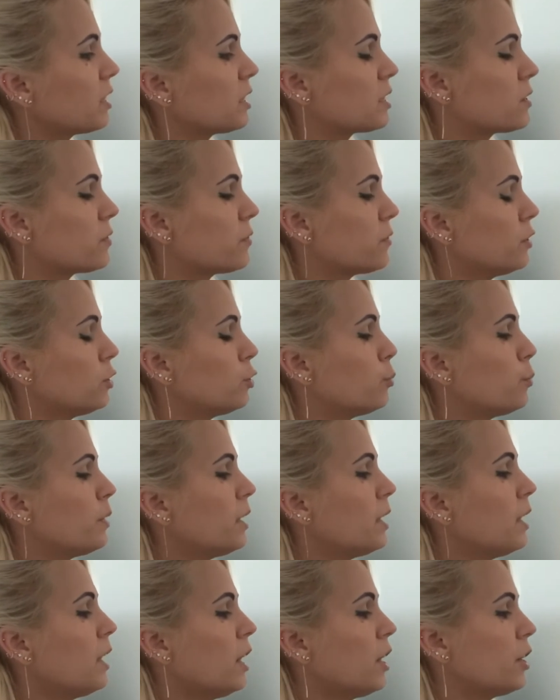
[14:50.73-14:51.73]
it will
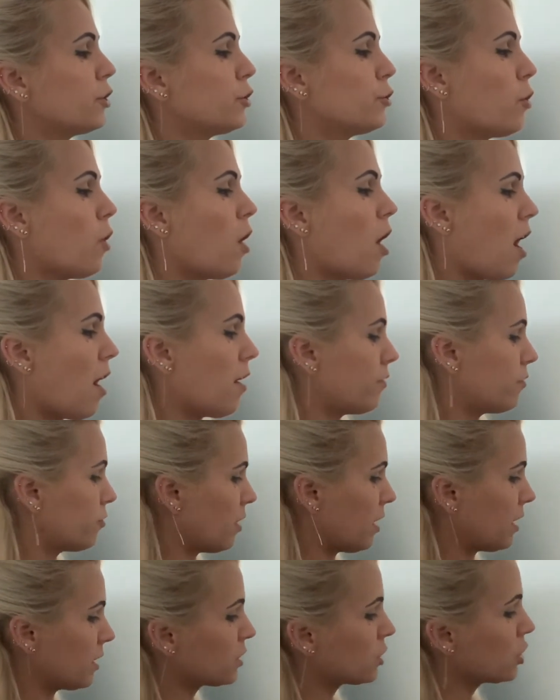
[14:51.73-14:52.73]
be your half
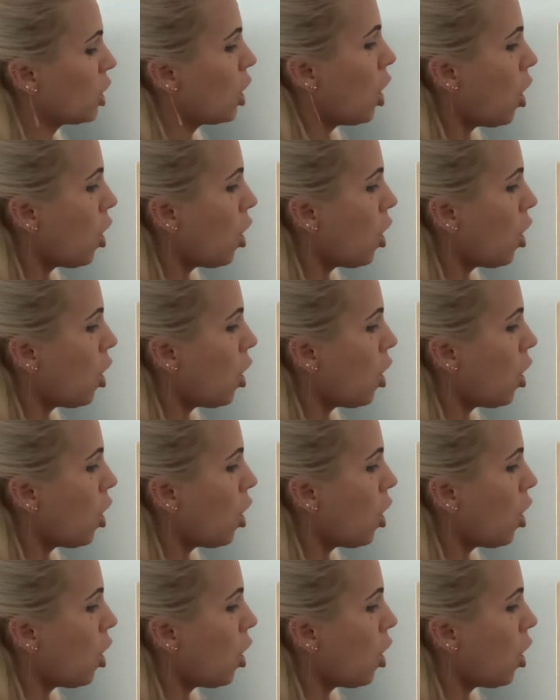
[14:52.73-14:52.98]
rest.